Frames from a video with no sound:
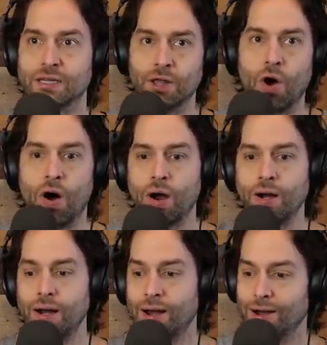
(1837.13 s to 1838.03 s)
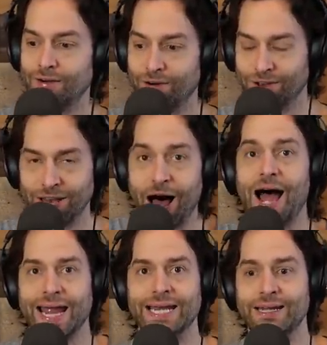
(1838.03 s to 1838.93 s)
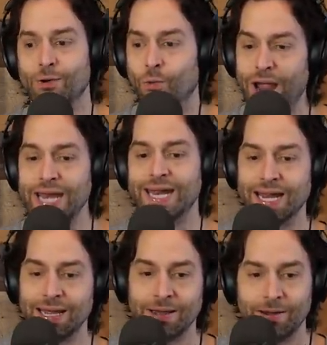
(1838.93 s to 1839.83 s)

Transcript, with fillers: long line waiting,